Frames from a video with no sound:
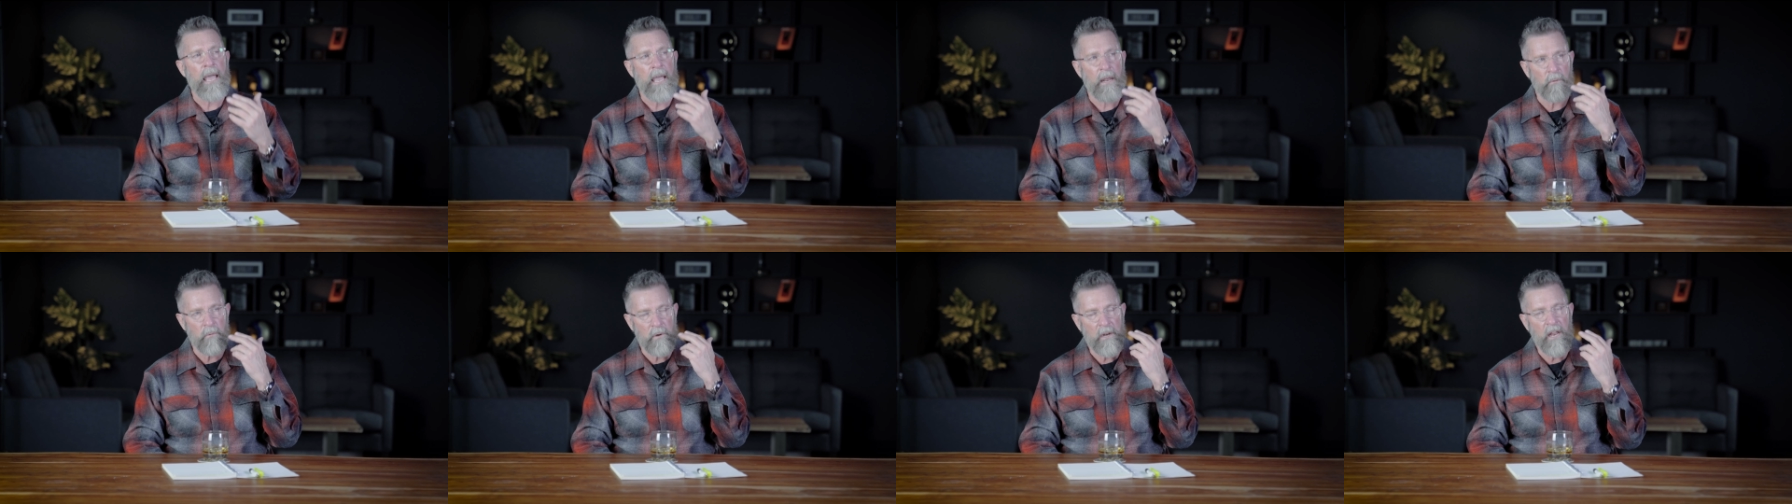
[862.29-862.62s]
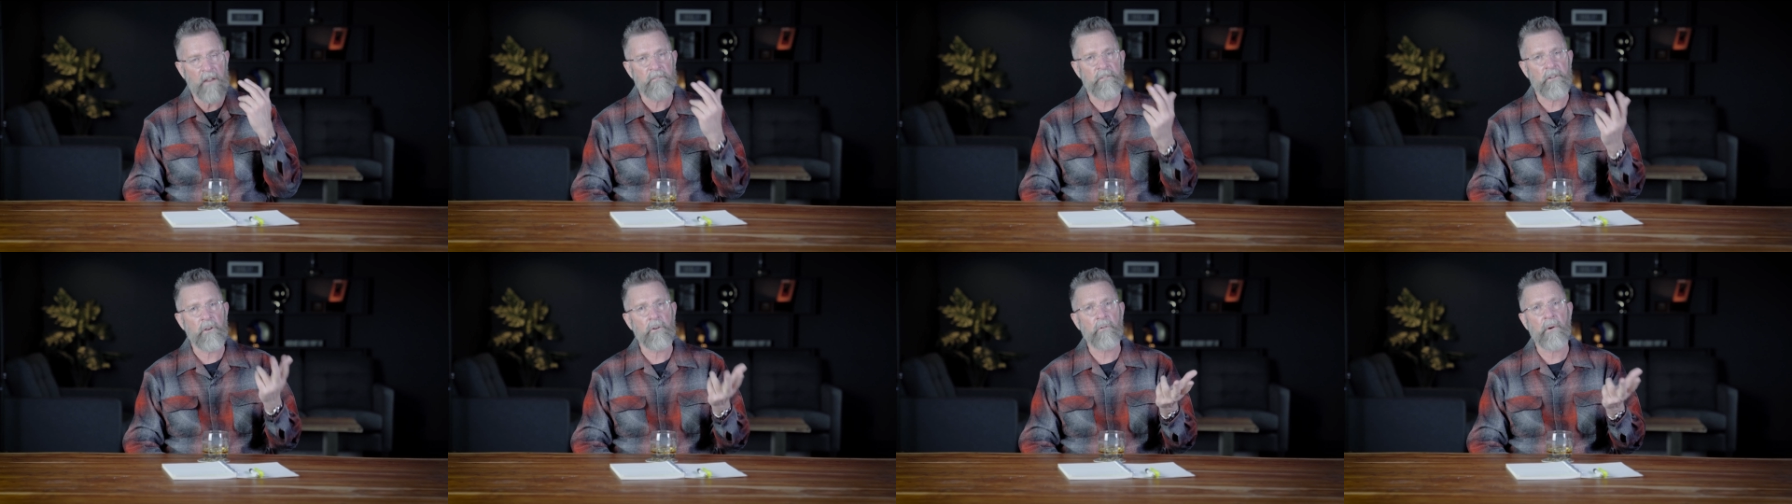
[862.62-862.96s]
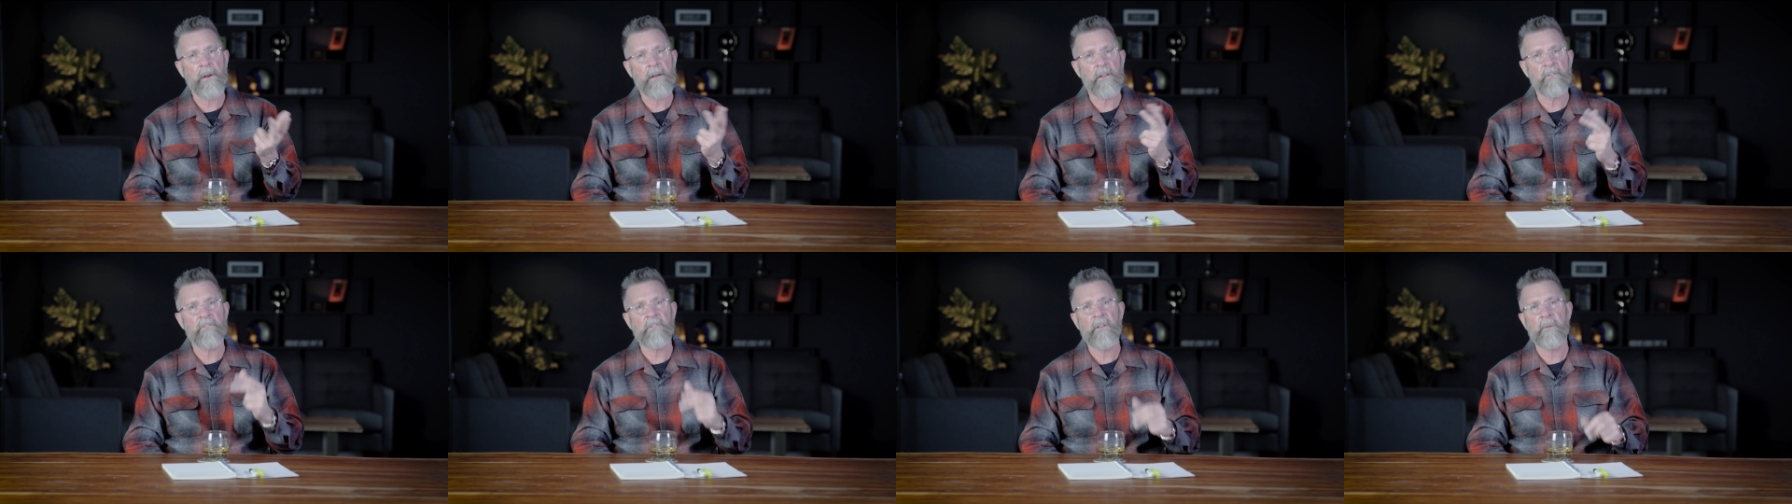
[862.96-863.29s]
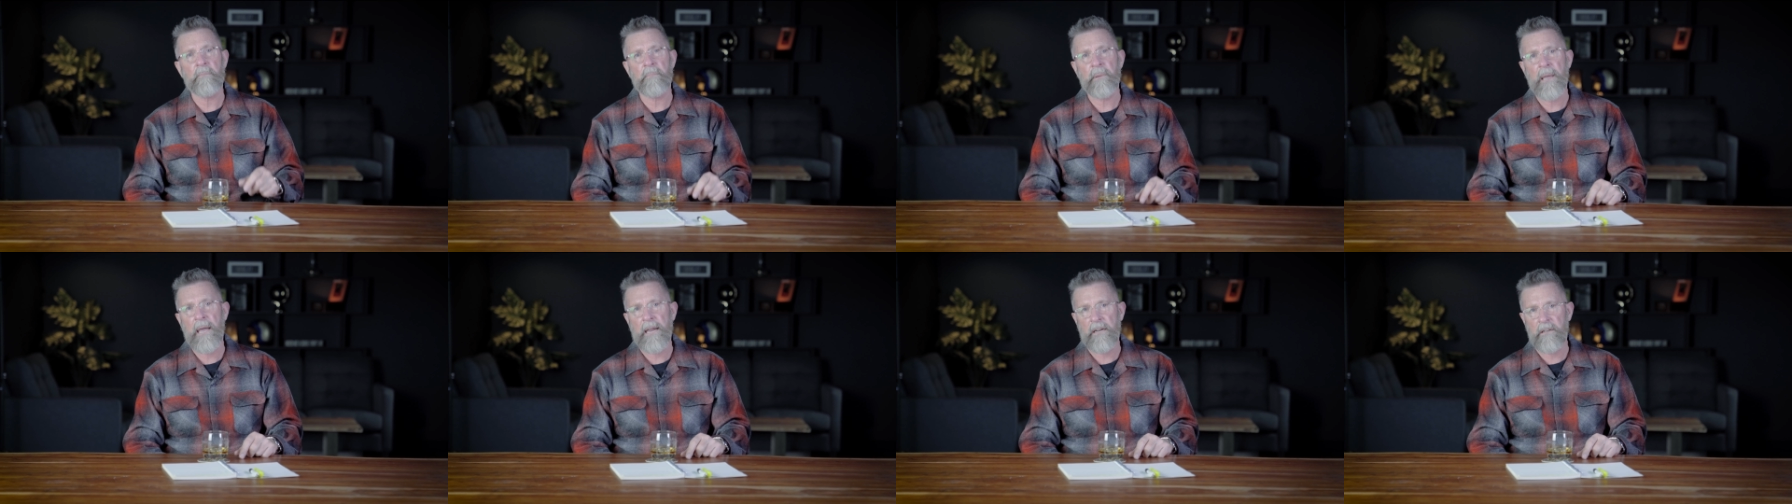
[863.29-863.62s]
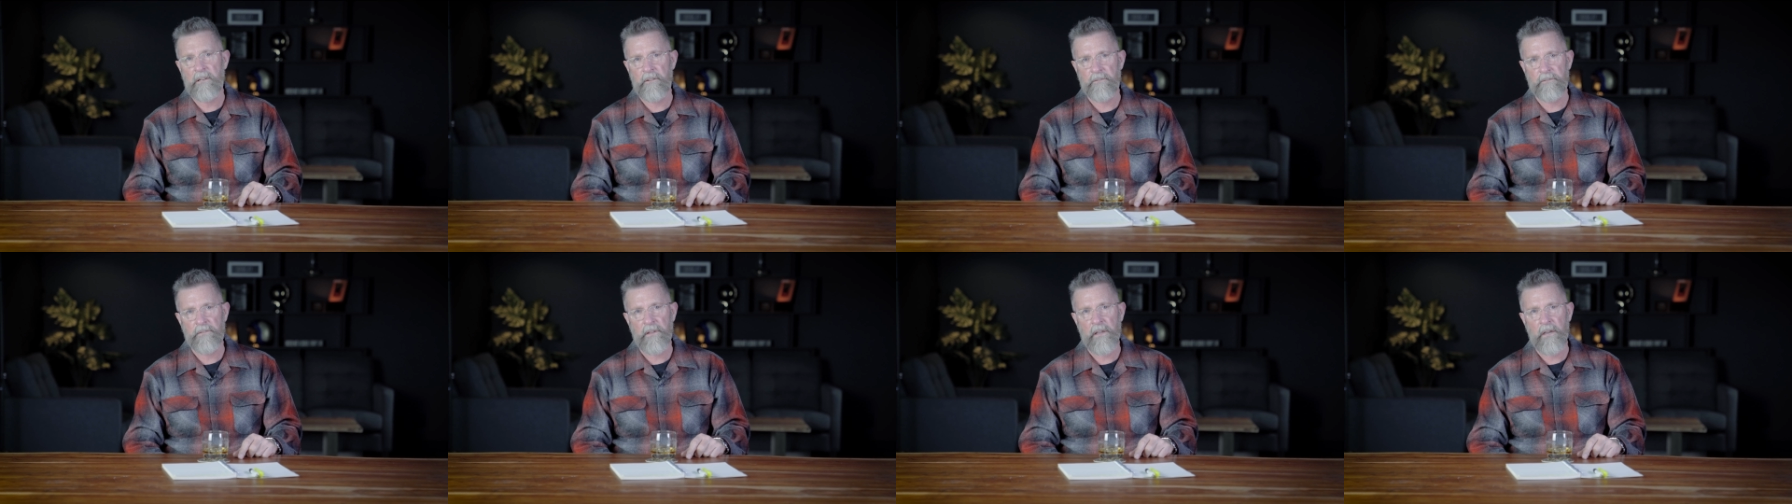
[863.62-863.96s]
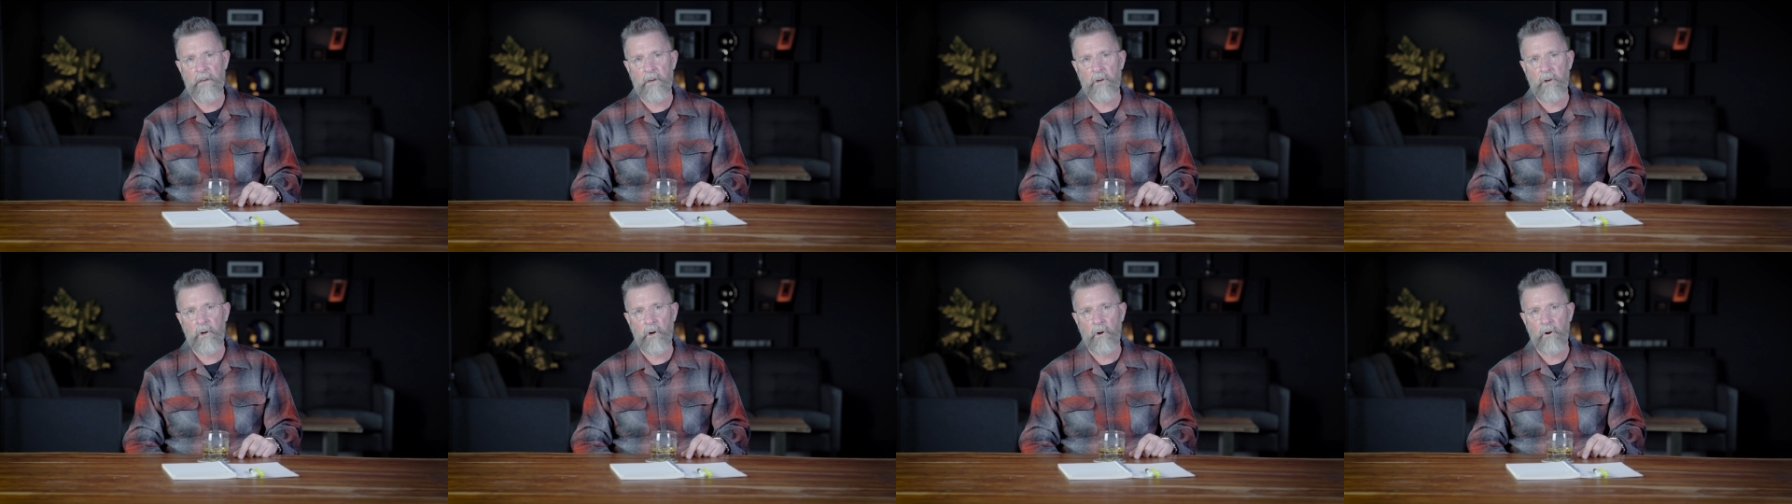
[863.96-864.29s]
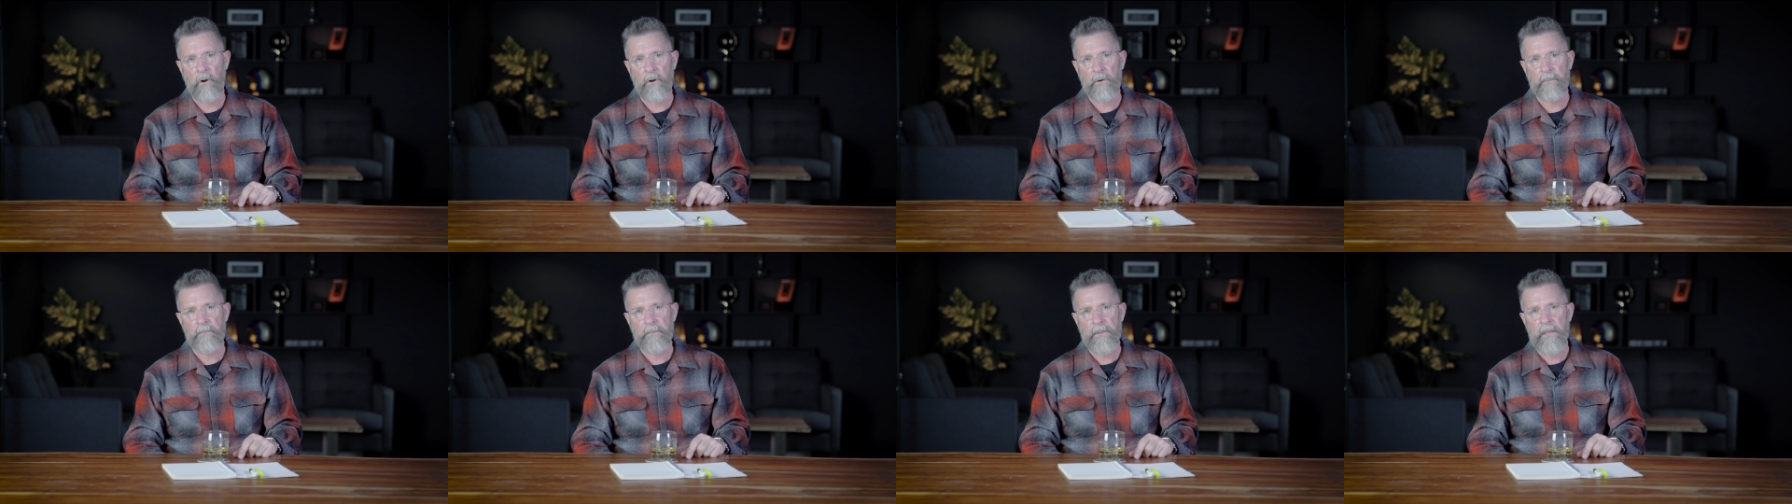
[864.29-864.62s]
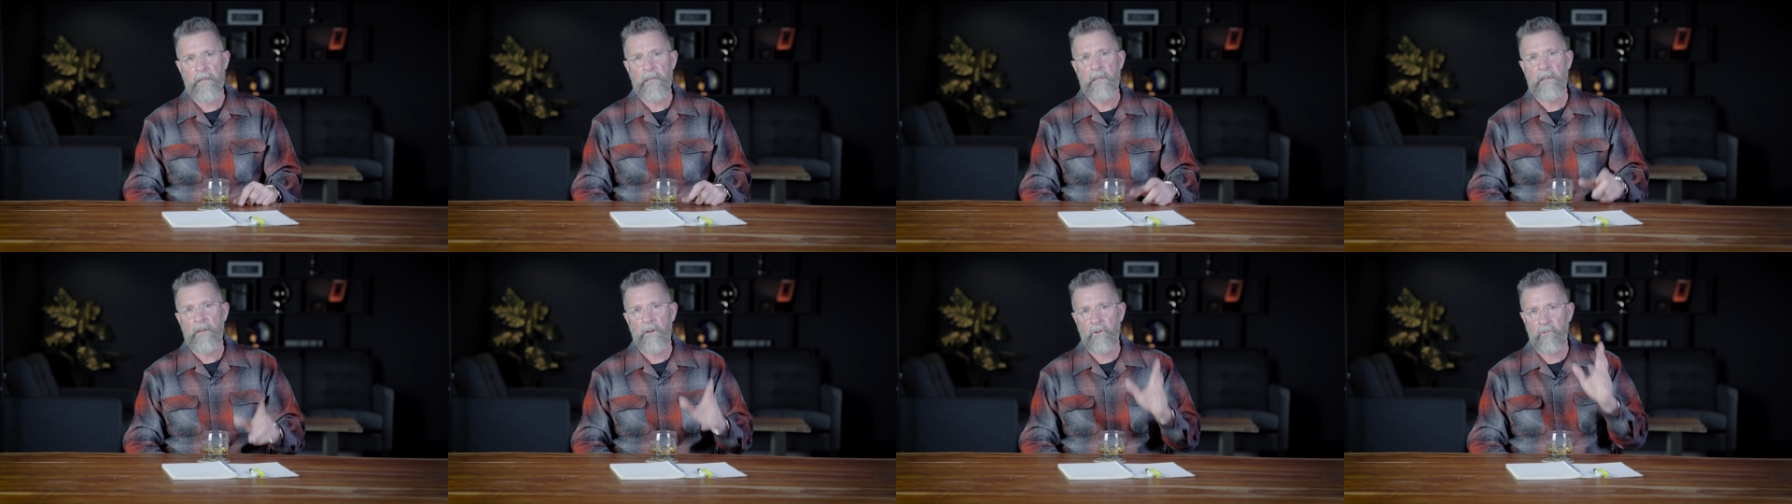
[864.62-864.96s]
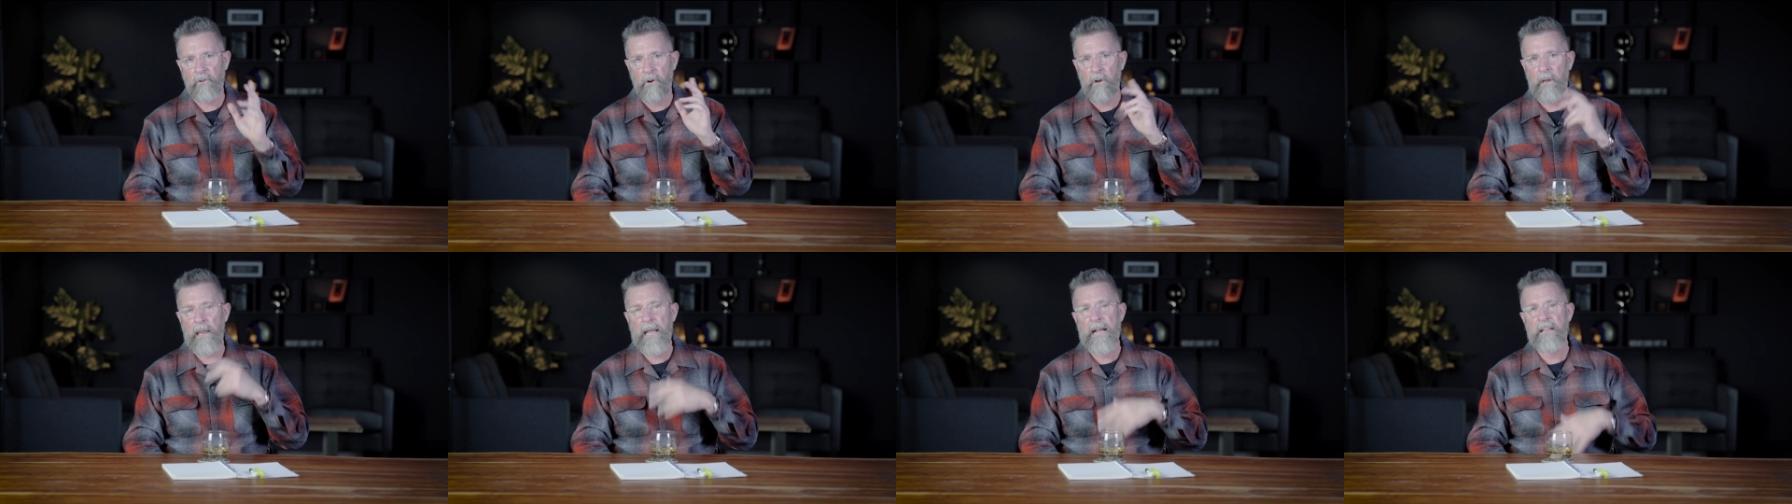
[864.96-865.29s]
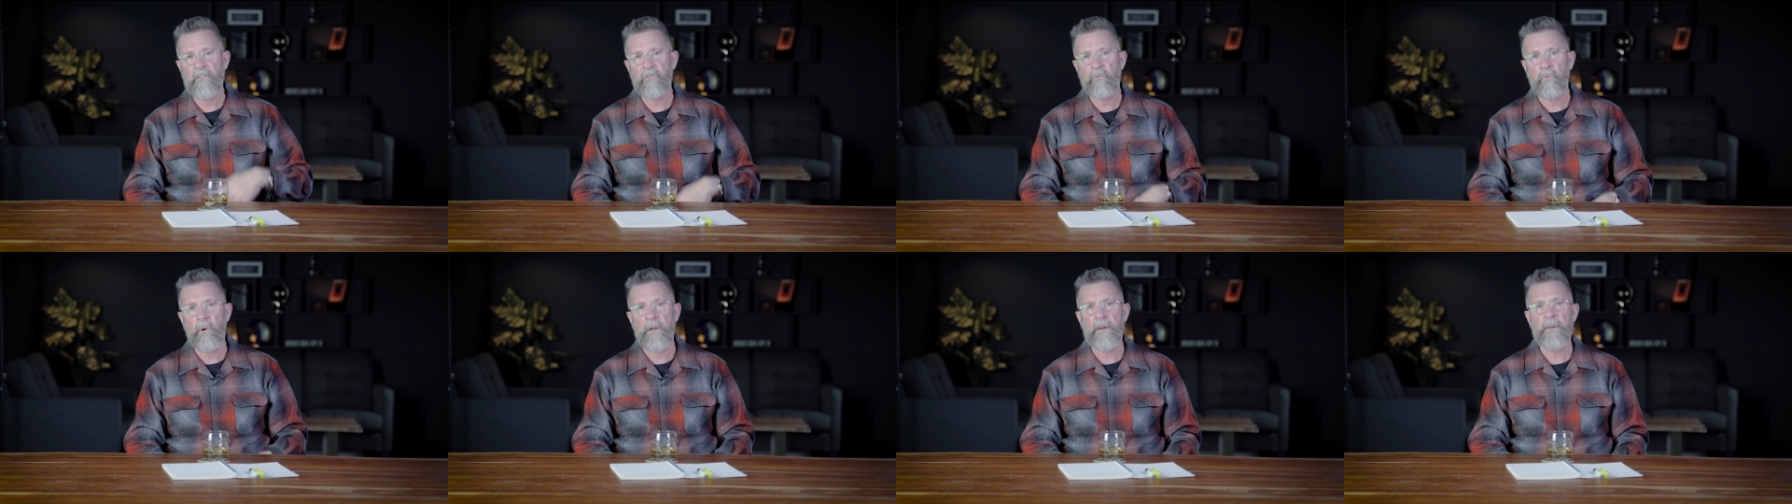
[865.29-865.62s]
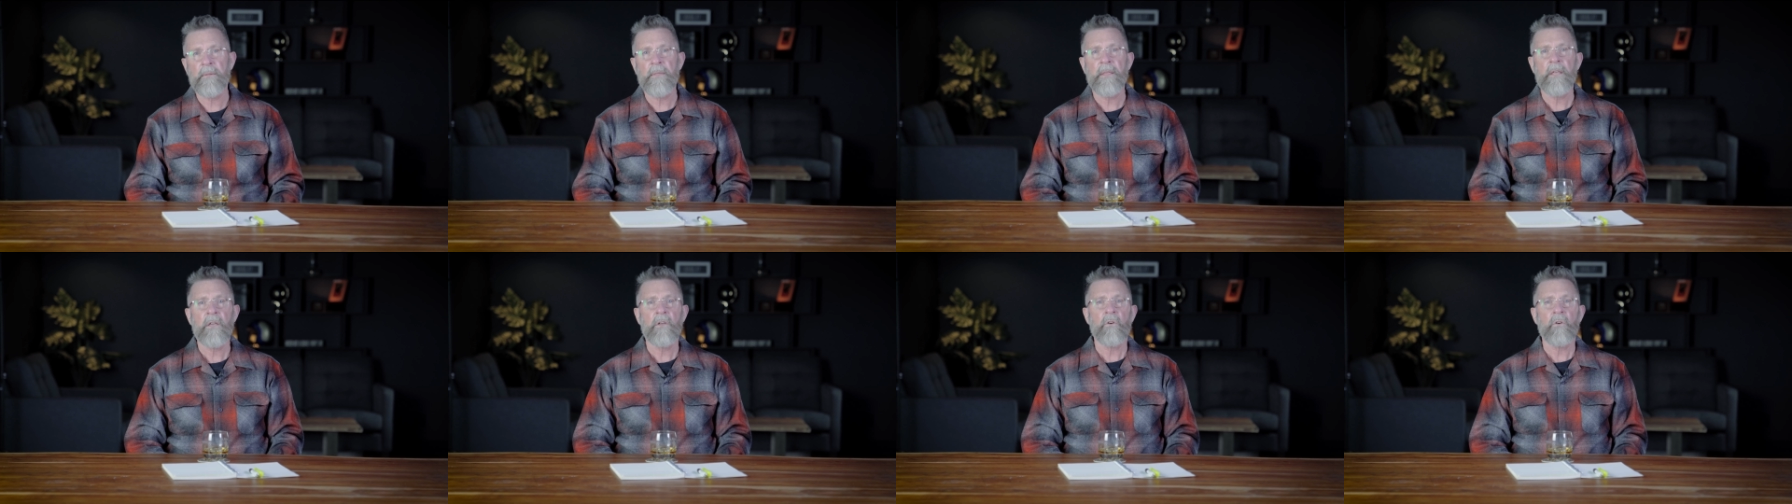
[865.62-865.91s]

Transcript: and would have the greatest impact if they occur. Here's our last one.